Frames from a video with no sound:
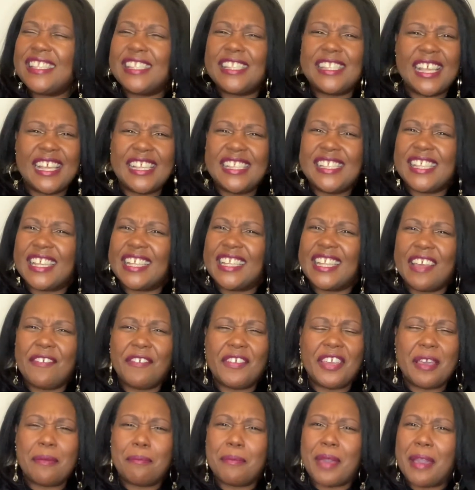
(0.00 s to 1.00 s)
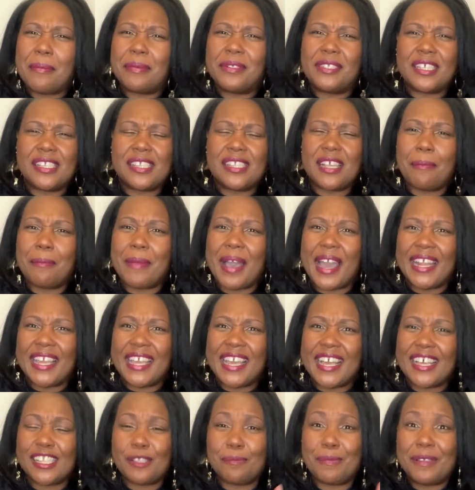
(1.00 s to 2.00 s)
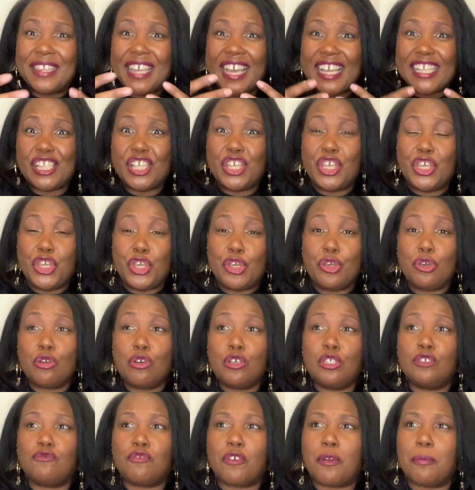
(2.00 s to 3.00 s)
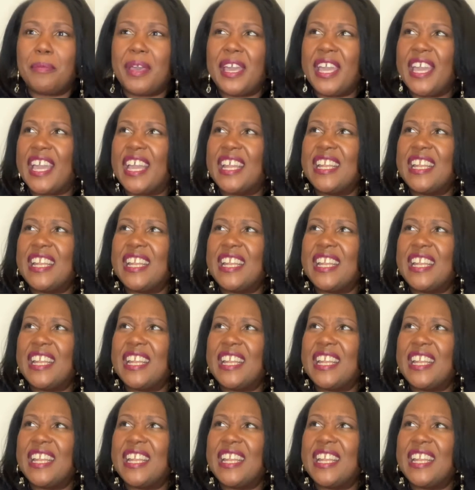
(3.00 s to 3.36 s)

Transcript: insignificant maybe to somebody else, but that's huge for me,